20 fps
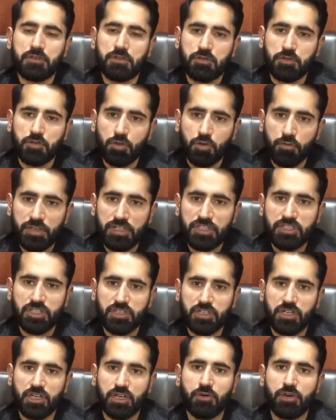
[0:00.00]
through which
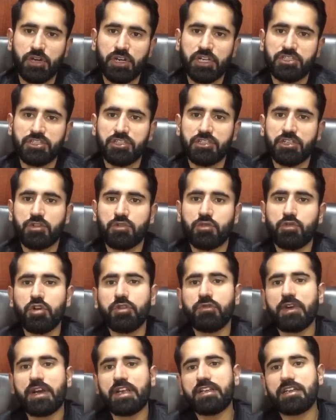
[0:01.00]
Governor General
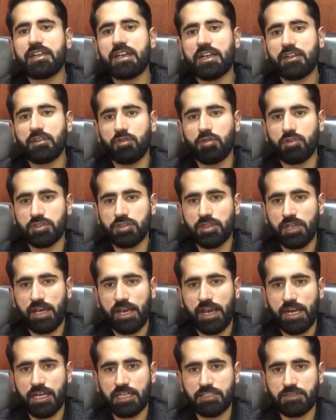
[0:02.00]
could validate those
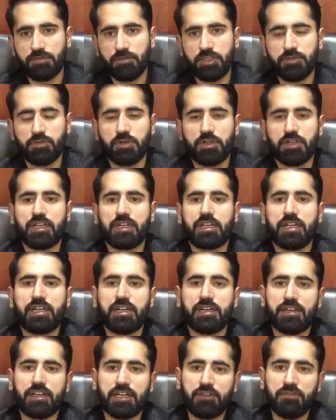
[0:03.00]
acts which were
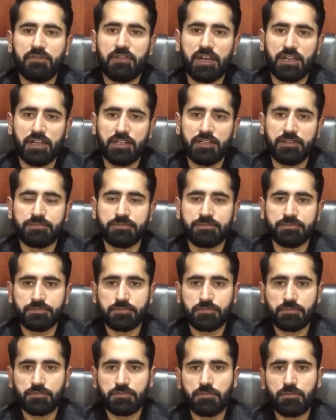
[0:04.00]
declared invalid
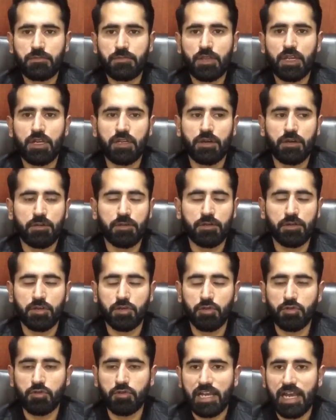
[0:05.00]

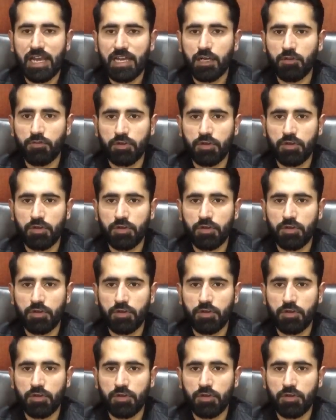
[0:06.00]
due to lack of